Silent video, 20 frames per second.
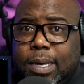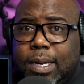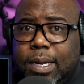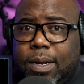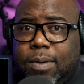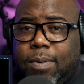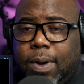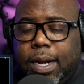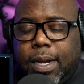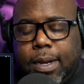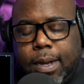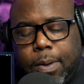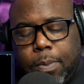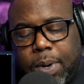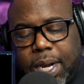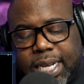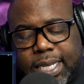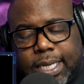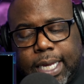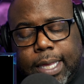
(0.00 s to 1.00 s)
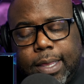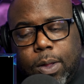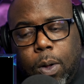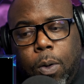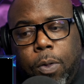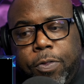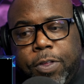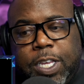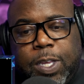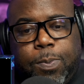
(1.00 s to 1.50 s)
right and when i say
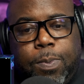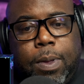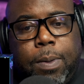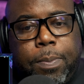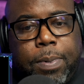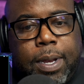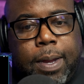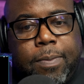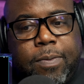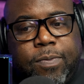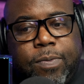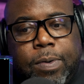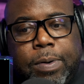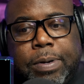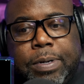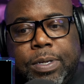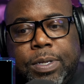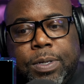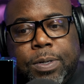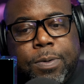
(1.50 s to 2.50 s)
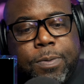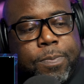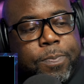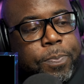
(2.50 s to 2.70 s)
all these people i'm referring to